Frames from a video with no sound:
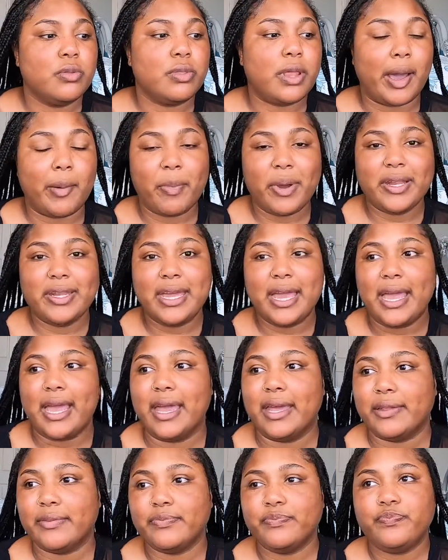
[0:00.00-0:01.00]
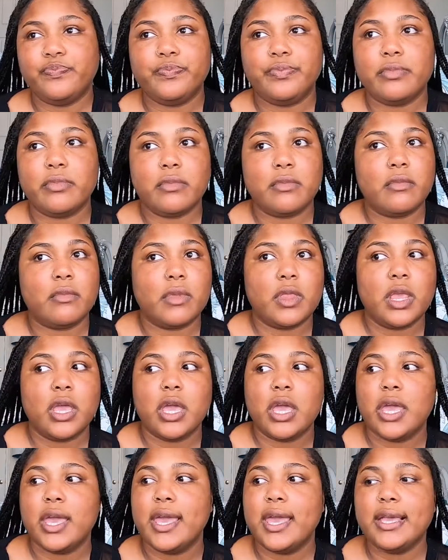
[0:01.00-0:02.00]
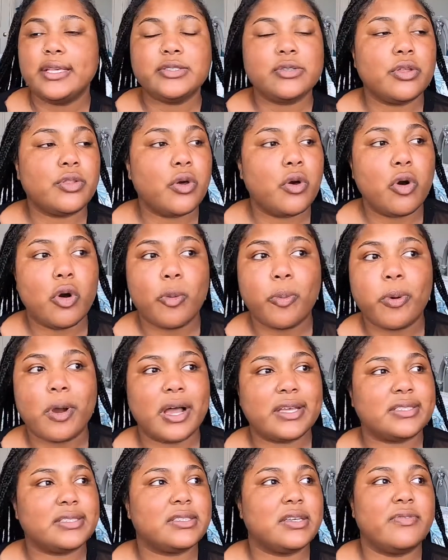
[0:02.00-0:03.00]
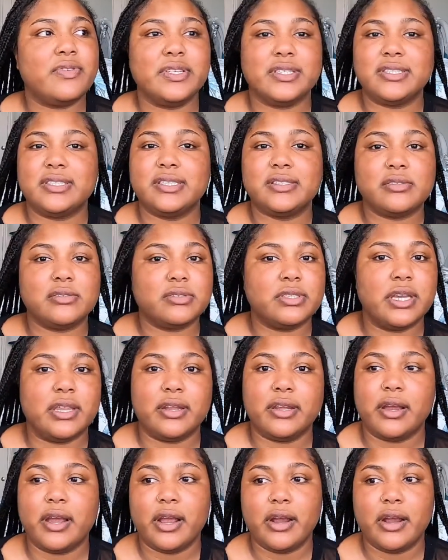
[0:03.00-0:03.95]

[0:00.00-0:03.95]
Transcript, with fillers: Like my dad, he saw the whole process of his sisters getting their